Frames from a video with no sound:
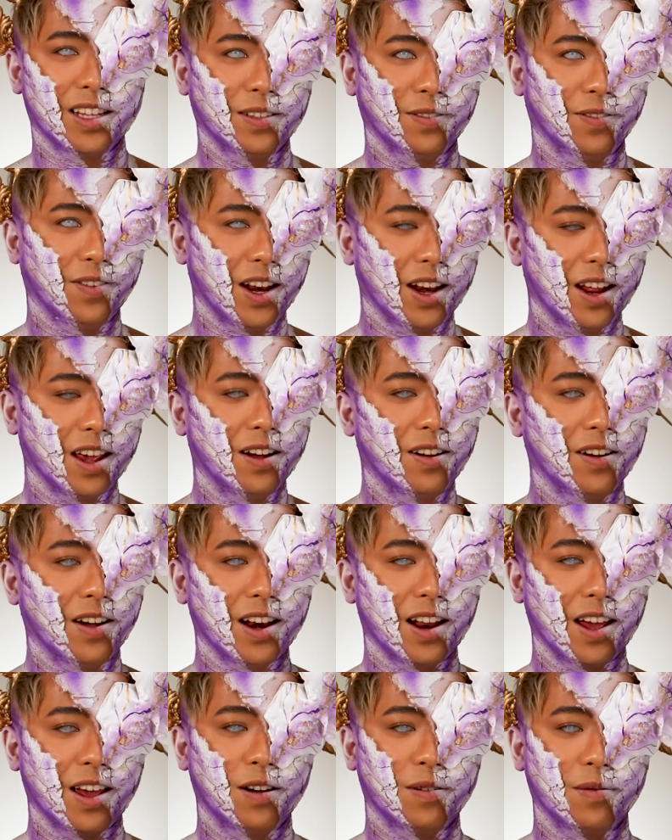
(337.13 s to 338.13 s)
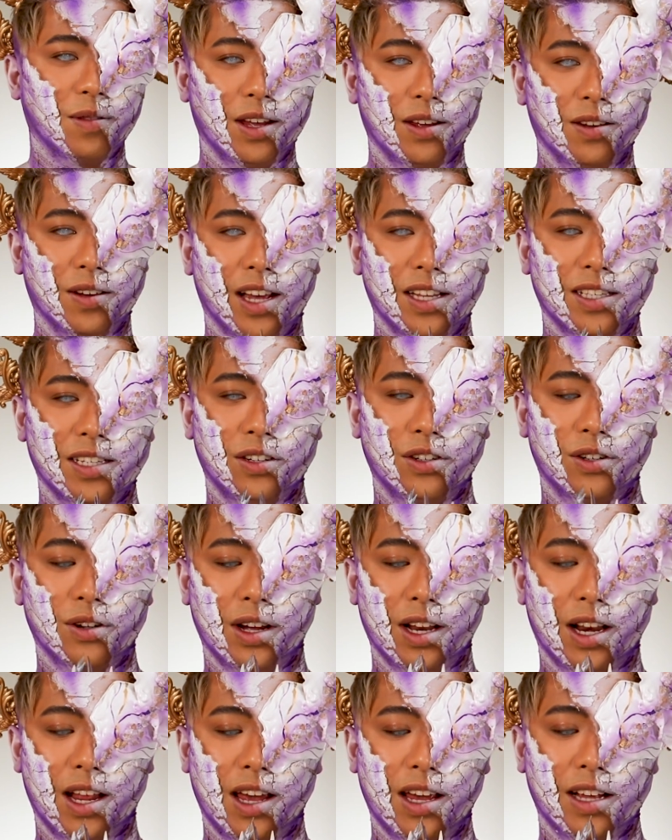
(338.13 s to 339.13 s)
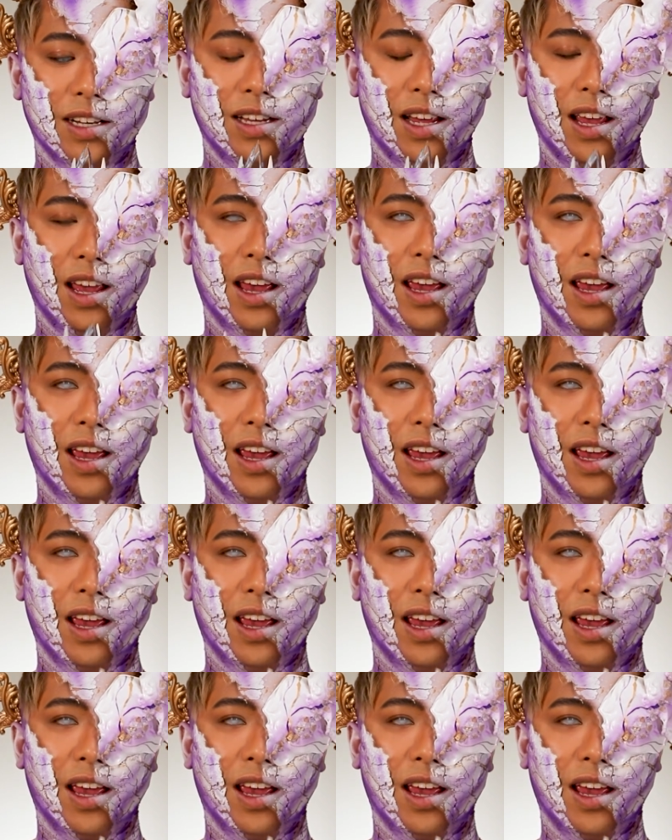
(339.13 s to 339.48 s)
this video and I hope that you guys enjoyed it